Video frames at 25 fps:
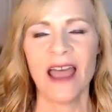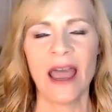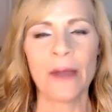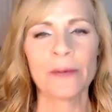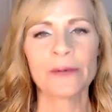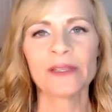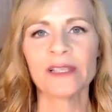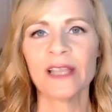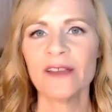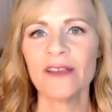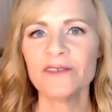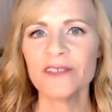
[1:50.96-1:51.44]
I
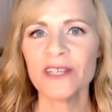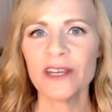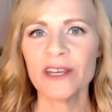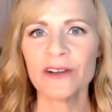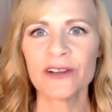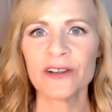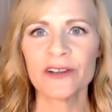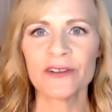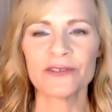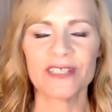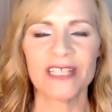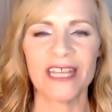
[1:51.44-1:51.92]
would love to
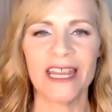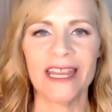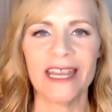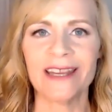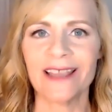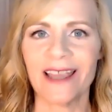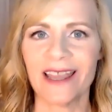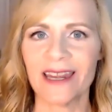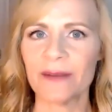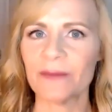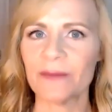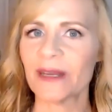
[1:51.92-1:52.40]
hear your take
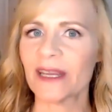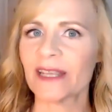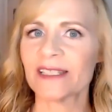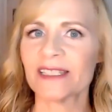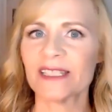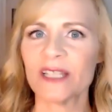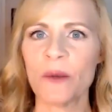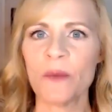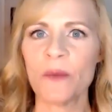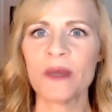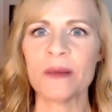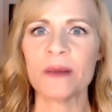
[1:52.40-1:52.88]
on it, because
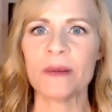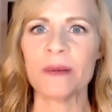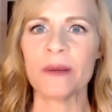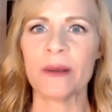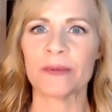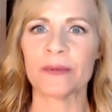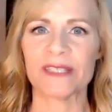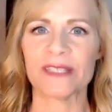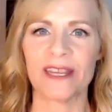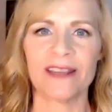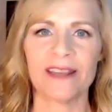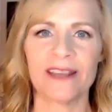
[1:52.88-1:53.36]
so many
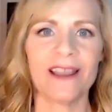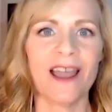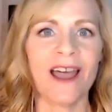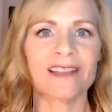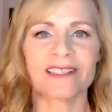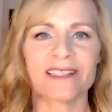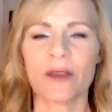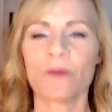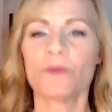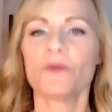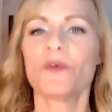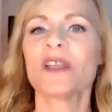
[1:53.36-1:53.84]
people say,
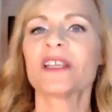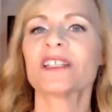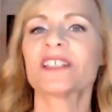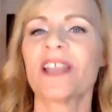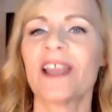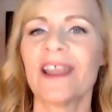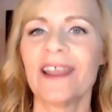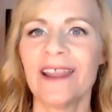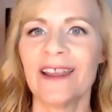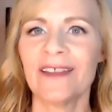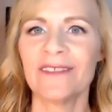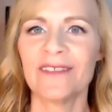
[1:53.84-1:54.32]
gosh, I wish I
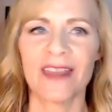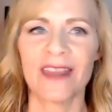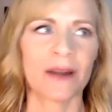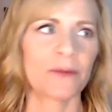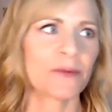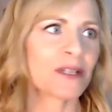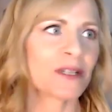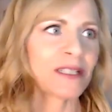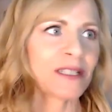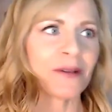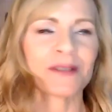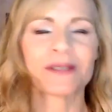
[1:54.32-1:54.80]
had that. I
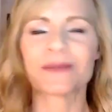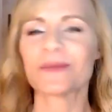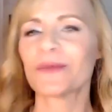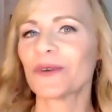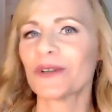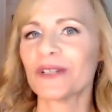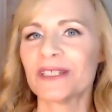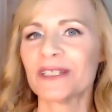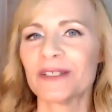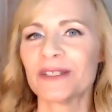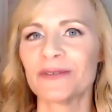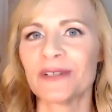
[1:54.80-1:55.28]
wish I was more
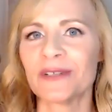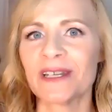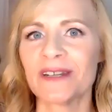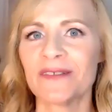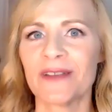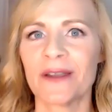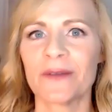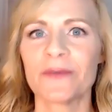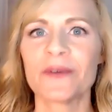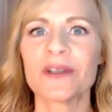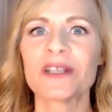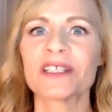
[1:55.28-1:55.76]
intuitive.
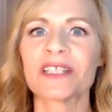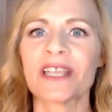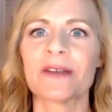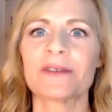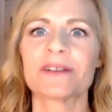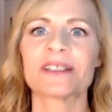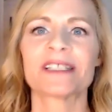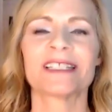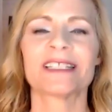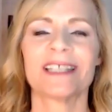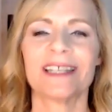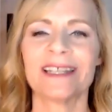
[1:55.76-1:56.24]
I wish I
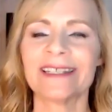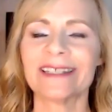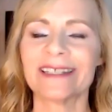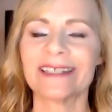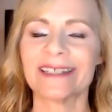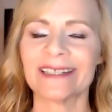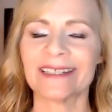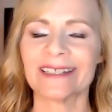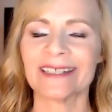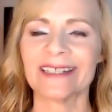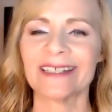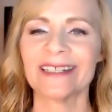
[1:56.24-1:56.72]
was
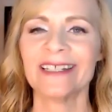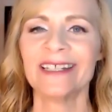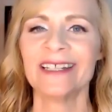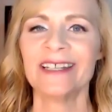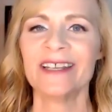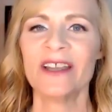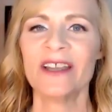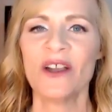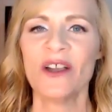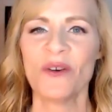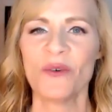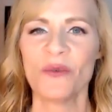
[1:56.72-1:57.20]
psychic.
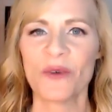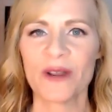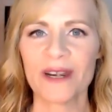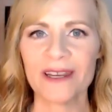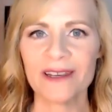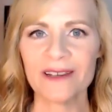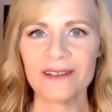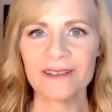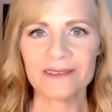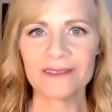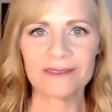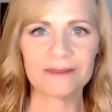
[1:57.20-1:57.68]
What
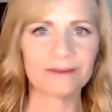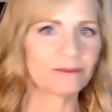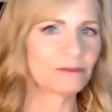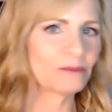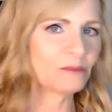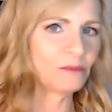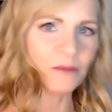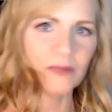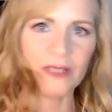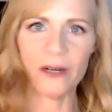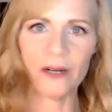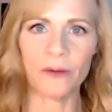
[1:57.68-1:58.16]
do
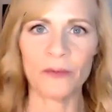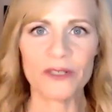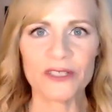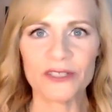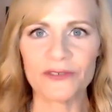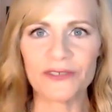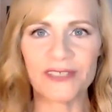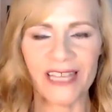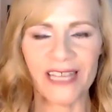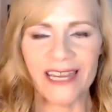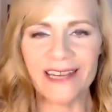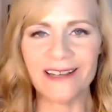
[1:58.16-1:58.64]
what's
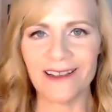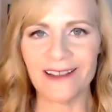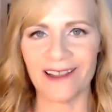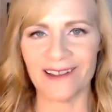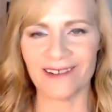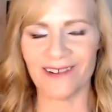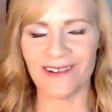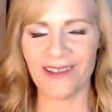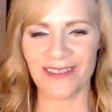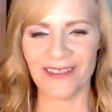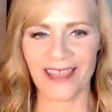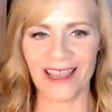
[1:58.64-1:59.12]
your take
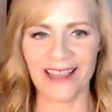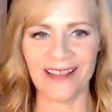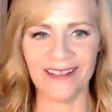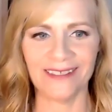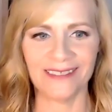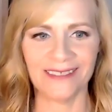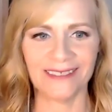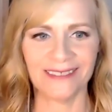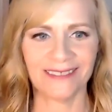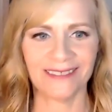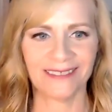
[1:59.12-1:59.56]
on all that?